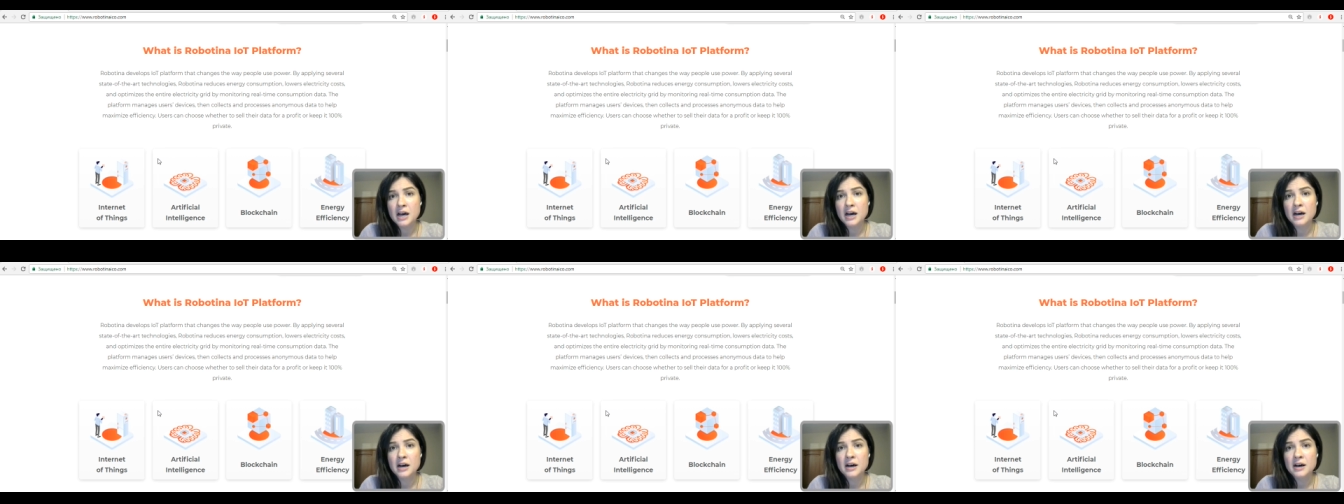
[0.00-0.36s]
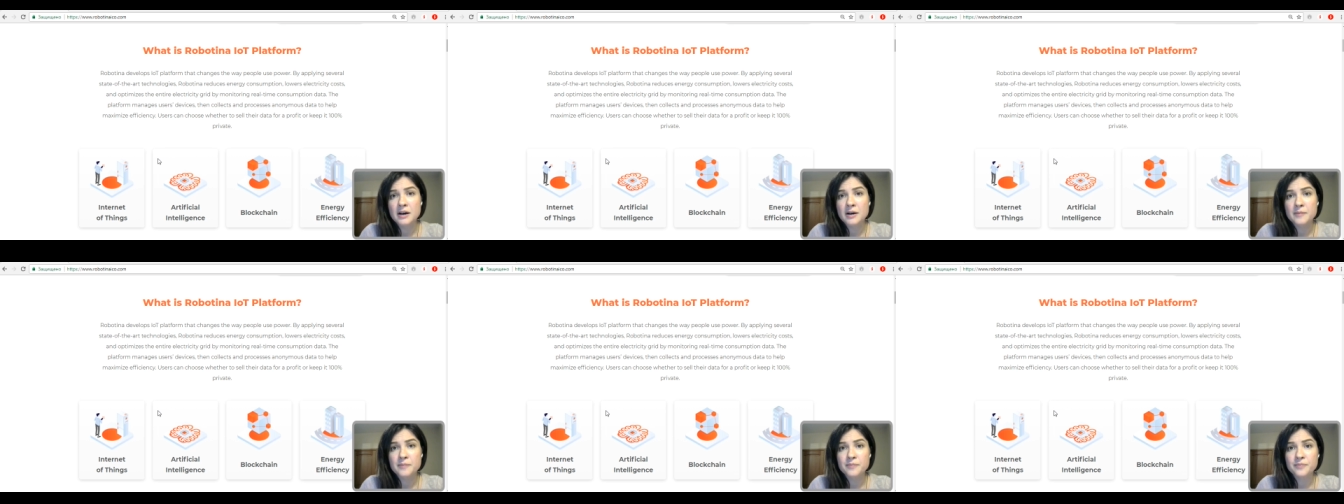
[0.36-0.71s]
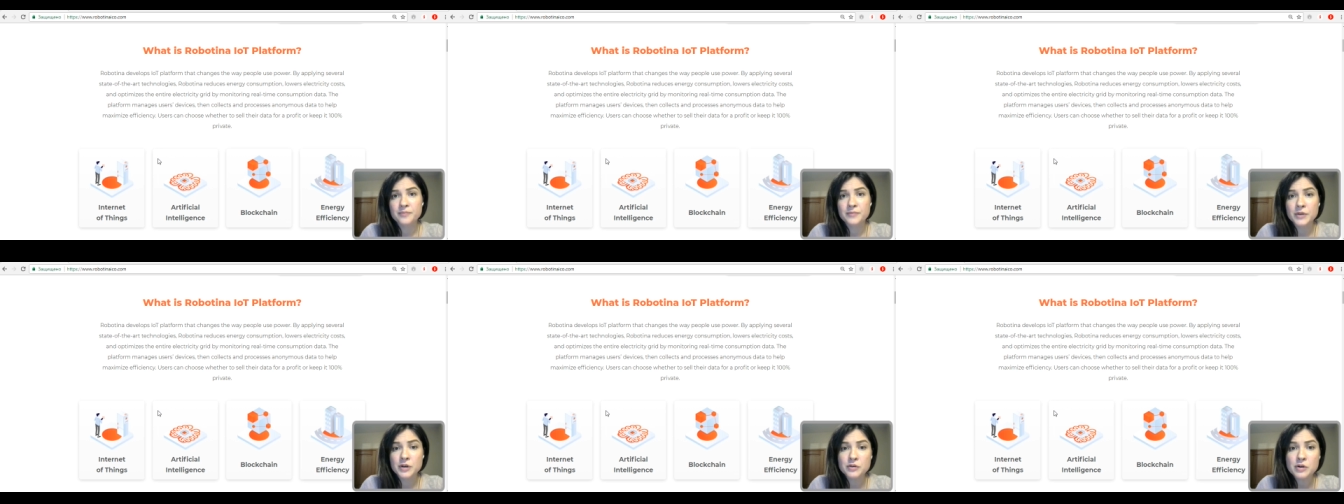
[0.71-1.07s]

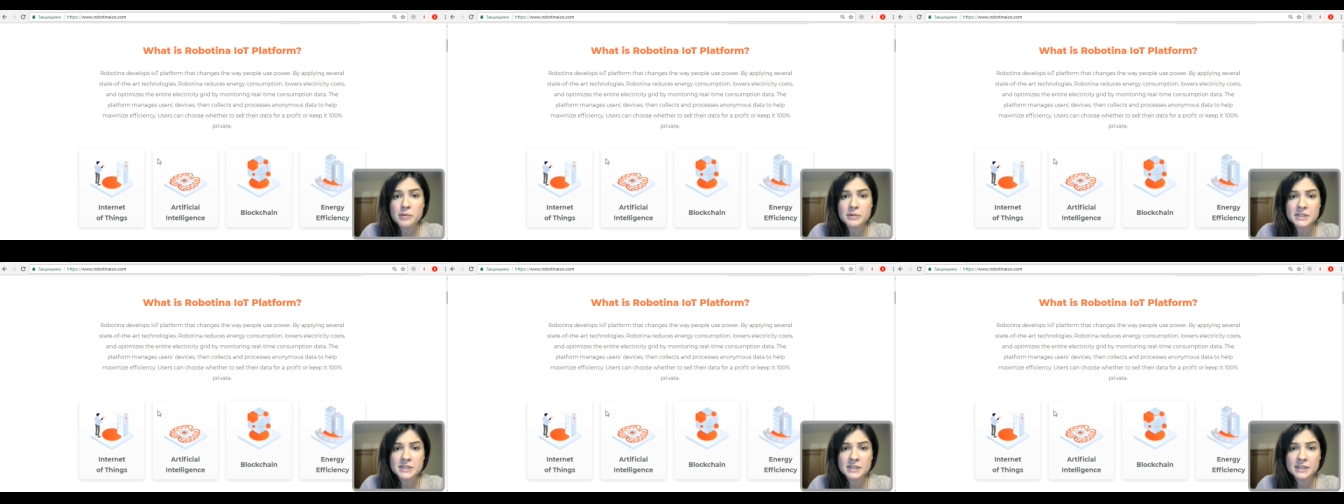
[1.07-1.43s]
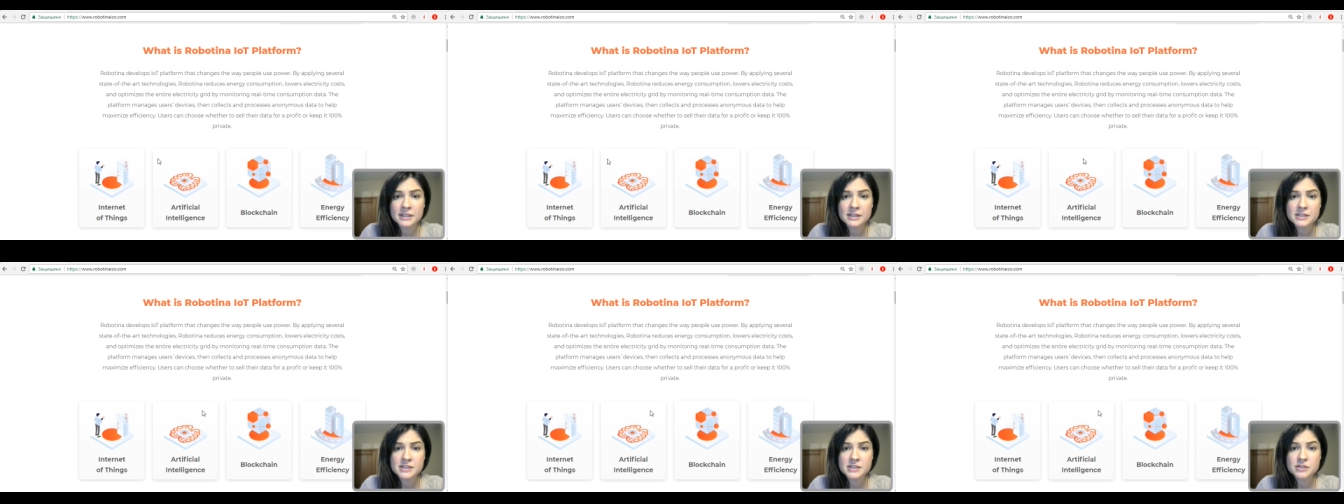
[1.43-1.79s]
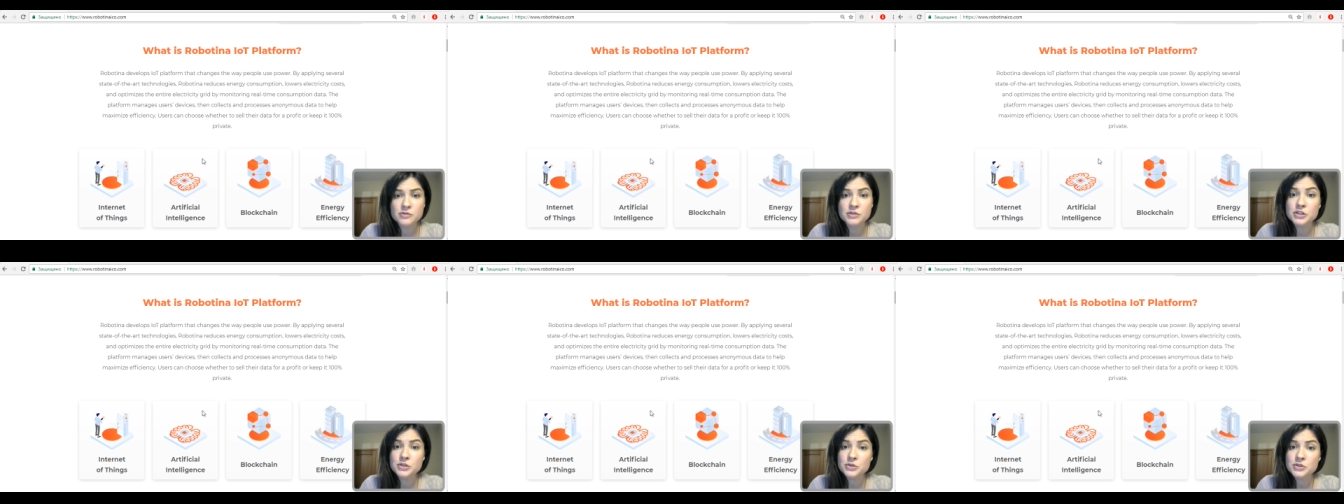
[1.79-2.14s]
Robotina
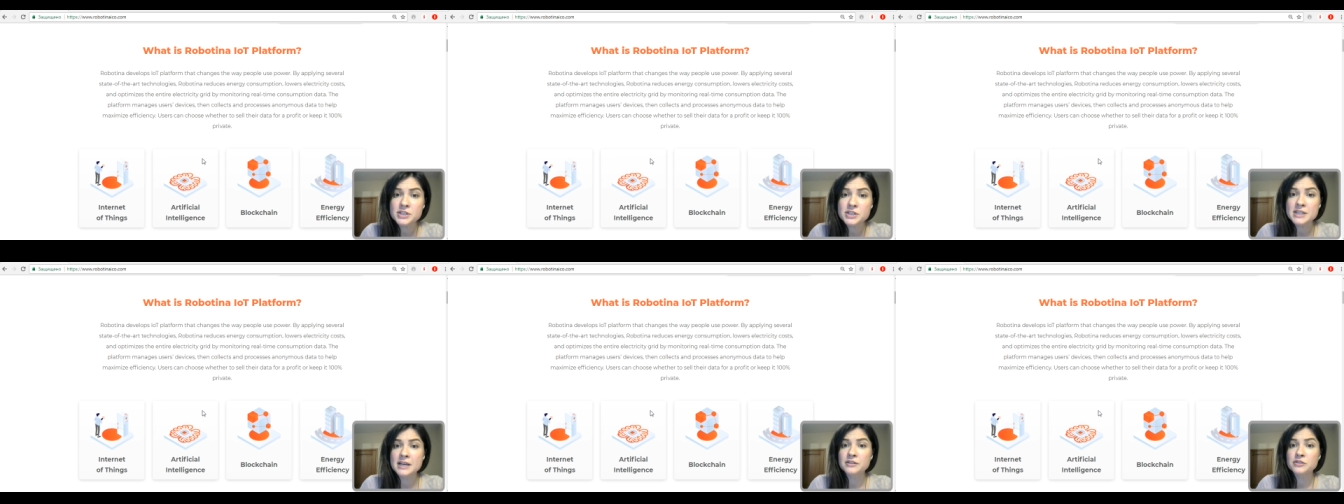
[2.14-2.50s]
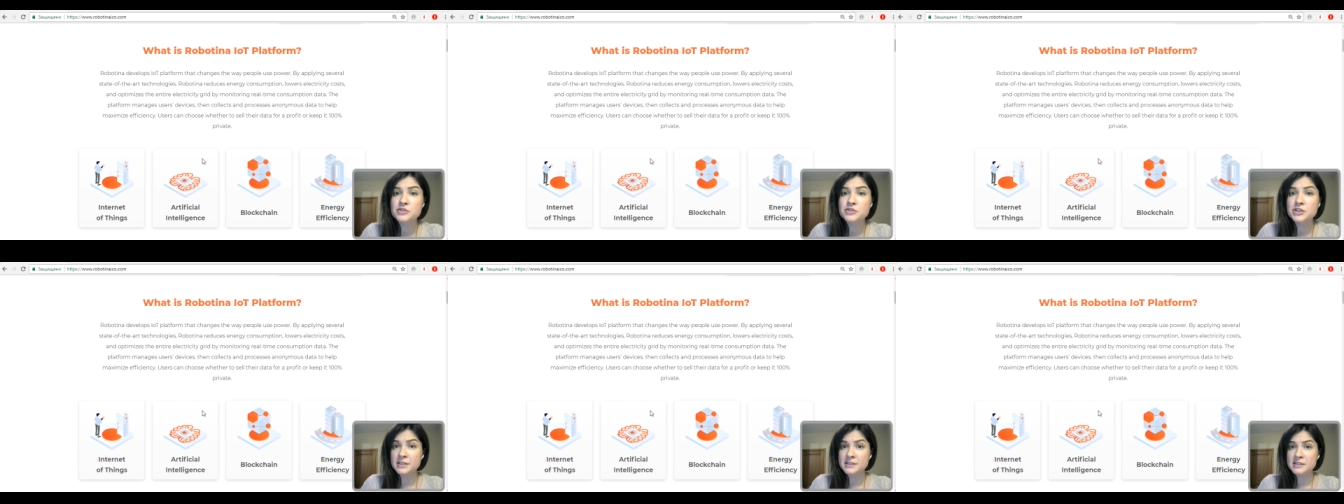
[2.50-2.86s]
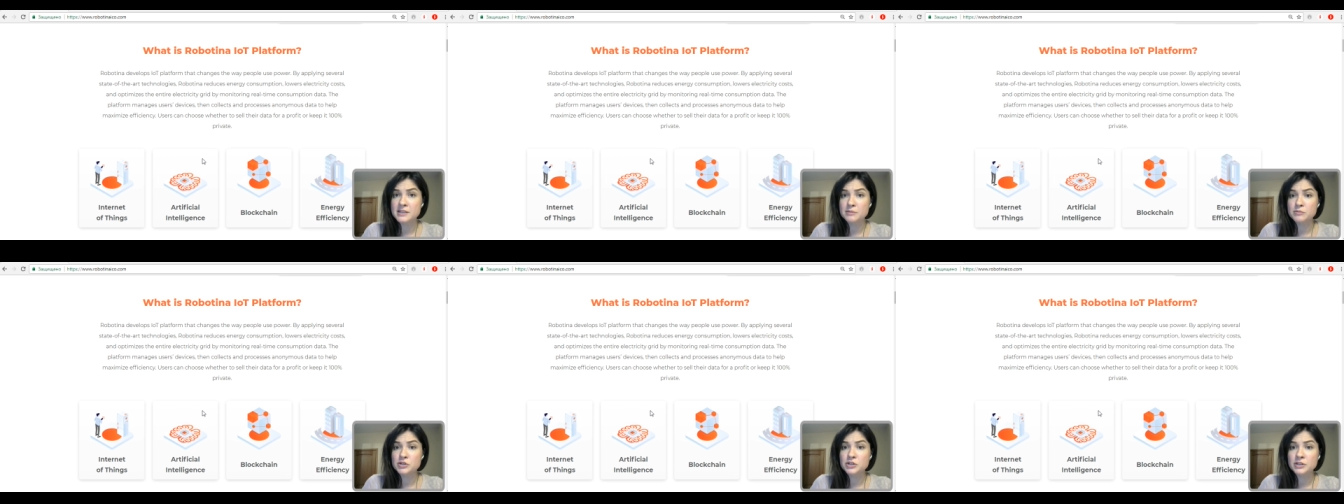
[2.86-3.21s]
reduces energy
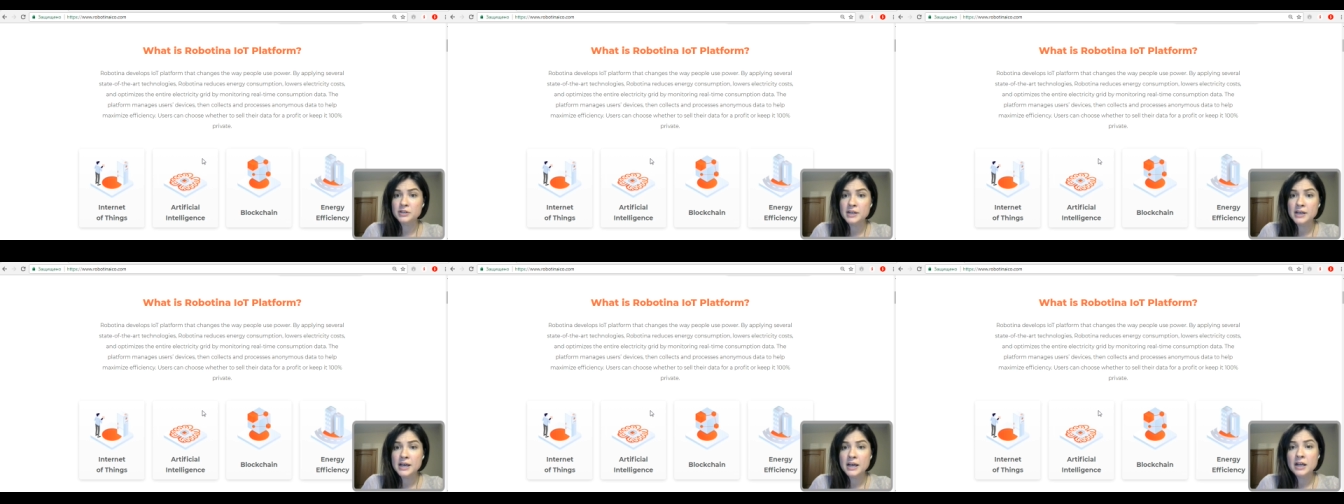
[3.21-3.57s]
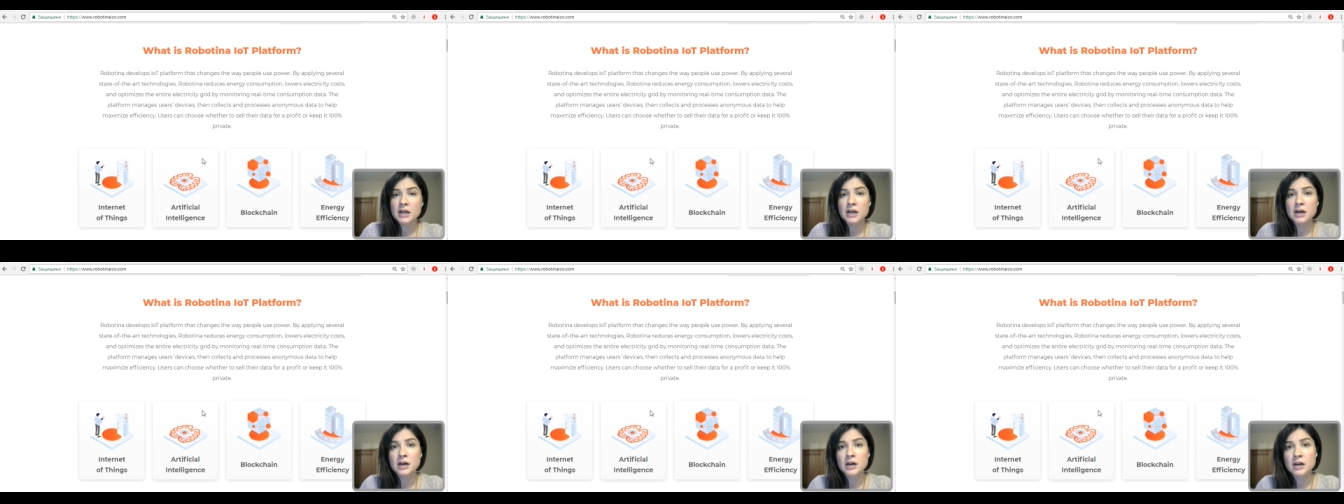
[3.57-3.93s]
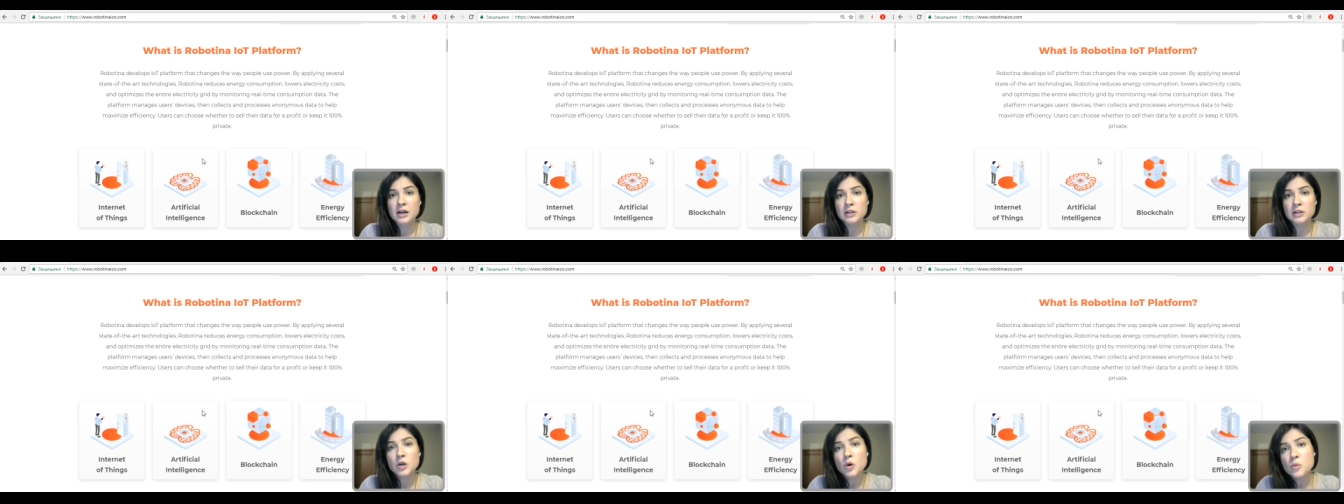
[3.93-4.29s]
consumption,
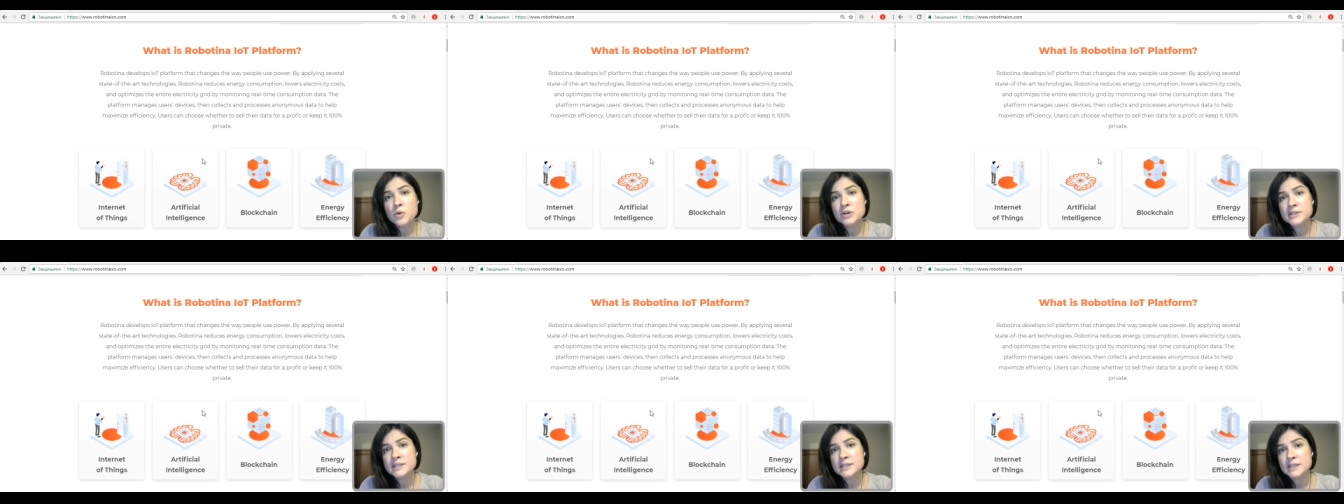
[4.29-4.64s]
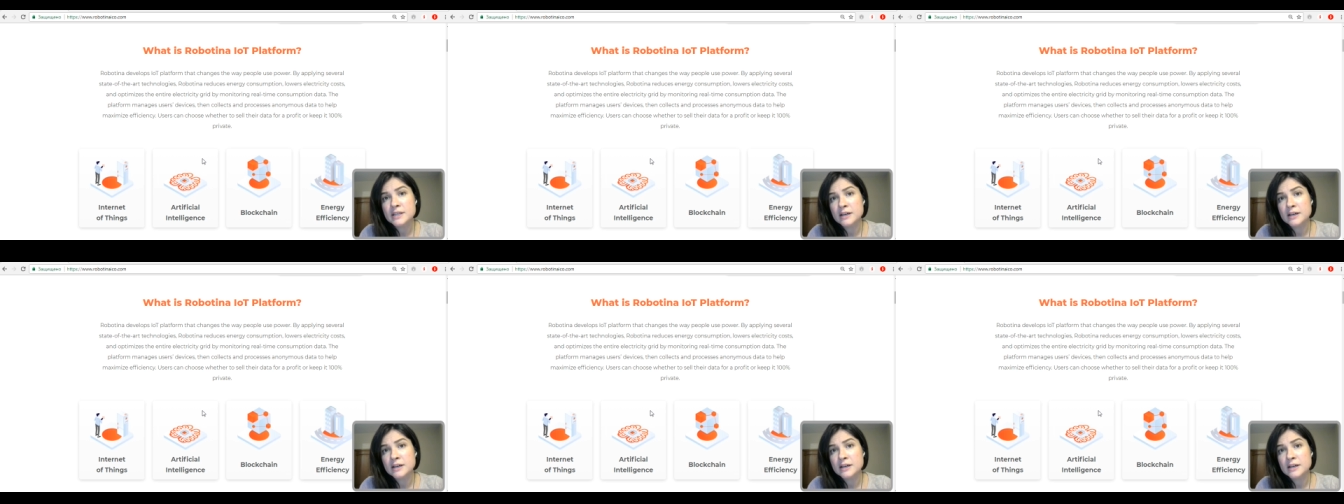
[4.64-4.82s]
lowers